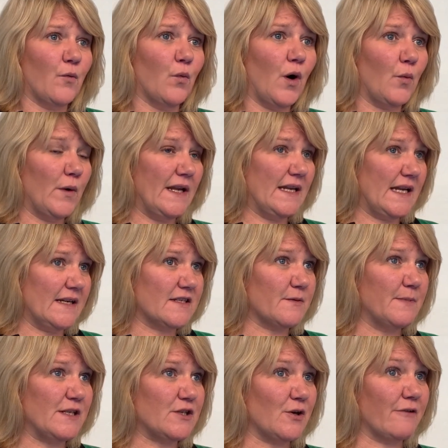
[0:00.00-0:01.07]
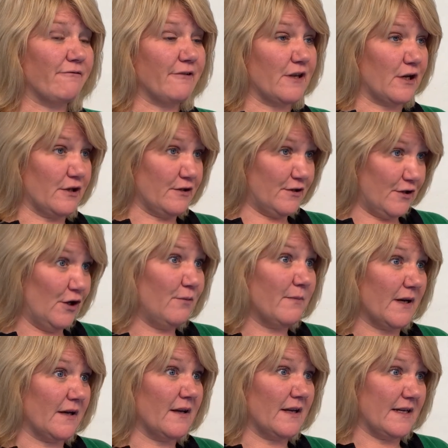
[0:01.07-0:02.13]
What we need to be doing for the
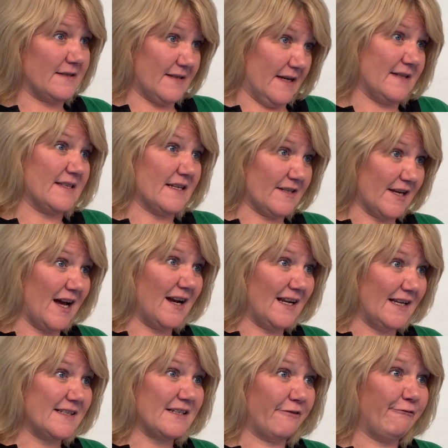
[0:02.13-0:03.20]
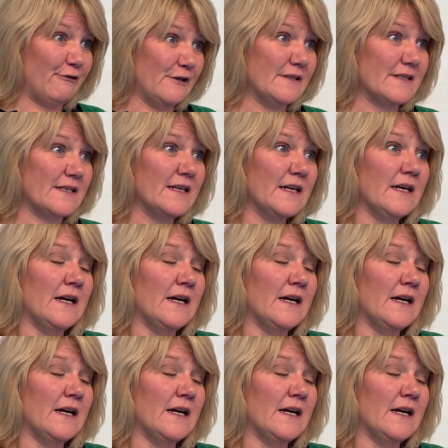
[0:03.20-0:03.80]
consumer is entirely different.